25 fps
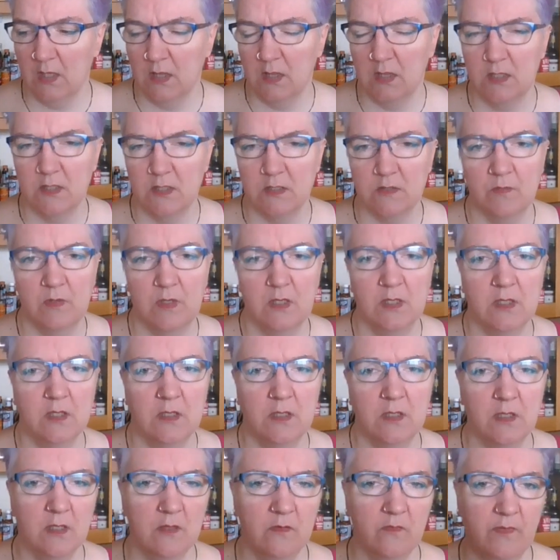this
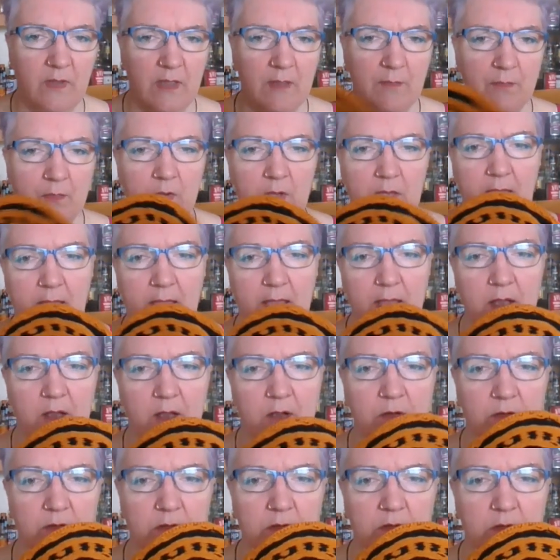one, the Fable
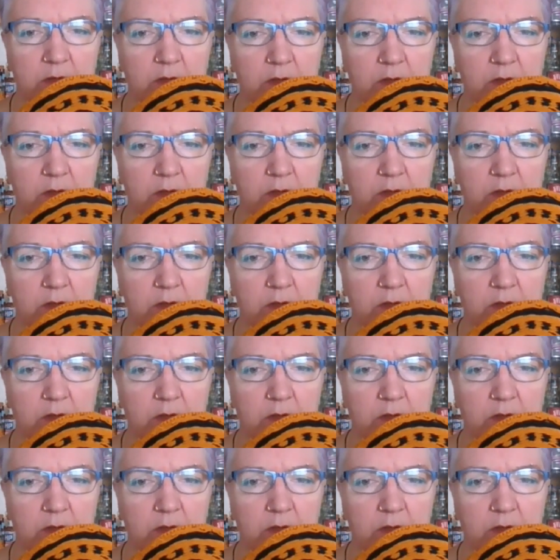Cow,